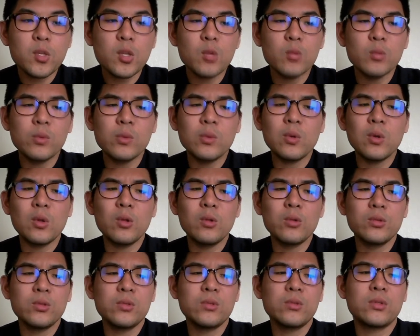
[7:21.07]
we will
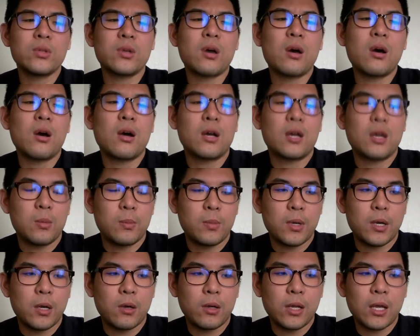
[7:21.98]
also talk
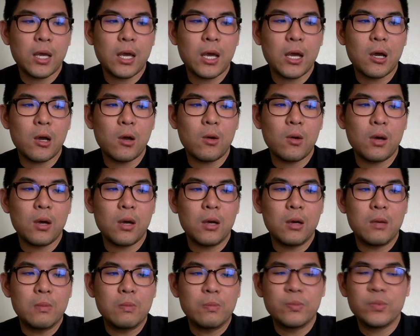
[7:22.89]
about how
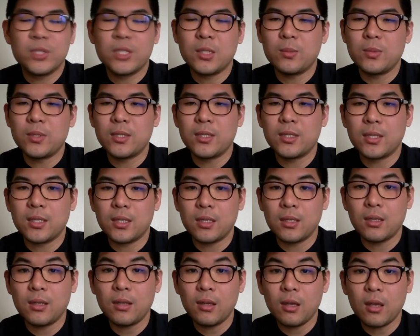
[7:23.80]
um,
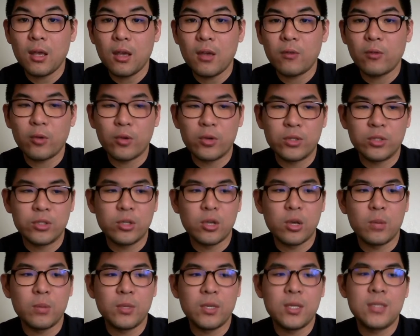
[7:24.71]
CBT for
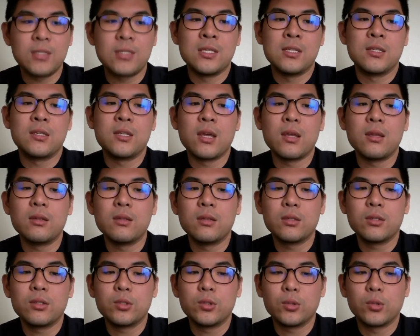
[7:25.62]
insomnia is
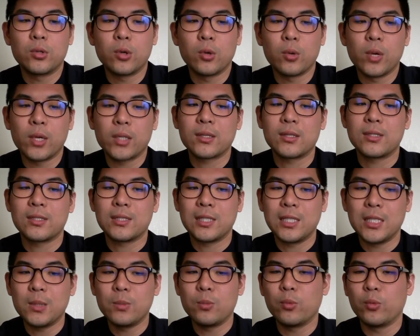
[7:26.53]
intended to correct the
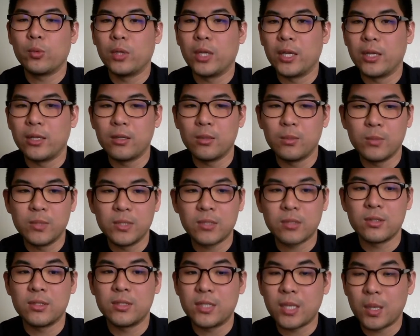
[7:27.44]
sleep-related
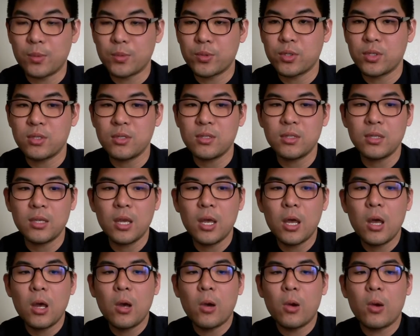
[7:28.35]
misconceptions
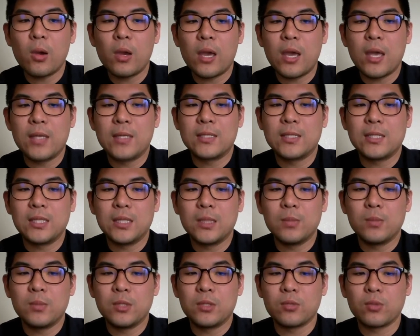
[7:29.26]
and
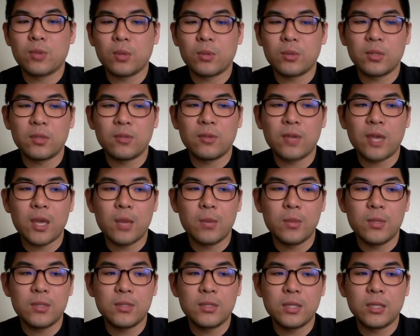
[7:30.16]
sleep disruptive
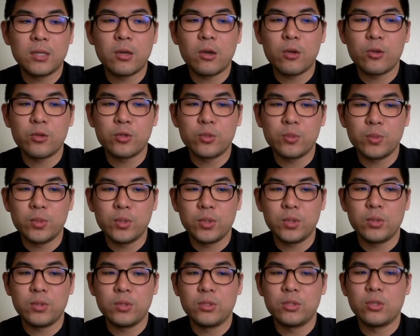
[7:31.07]
habits that
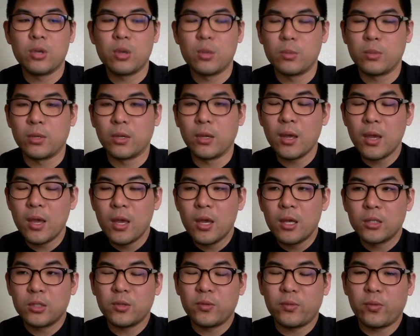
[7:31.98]
contribute to insomnia.
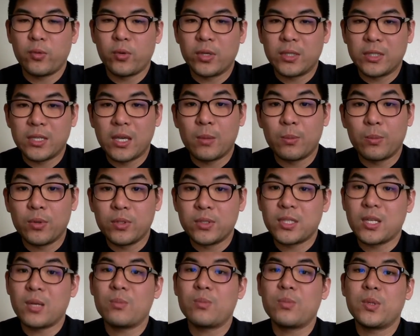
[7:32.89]
So for example,
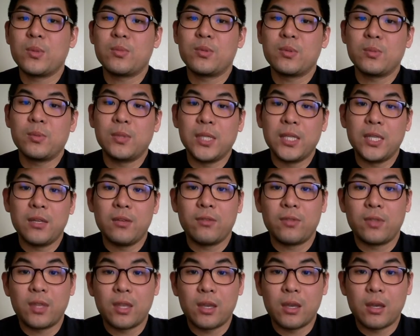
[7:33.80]
some people
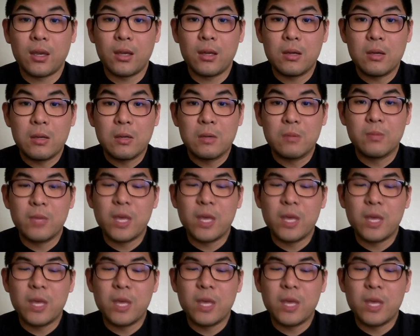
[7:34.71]
believe that um,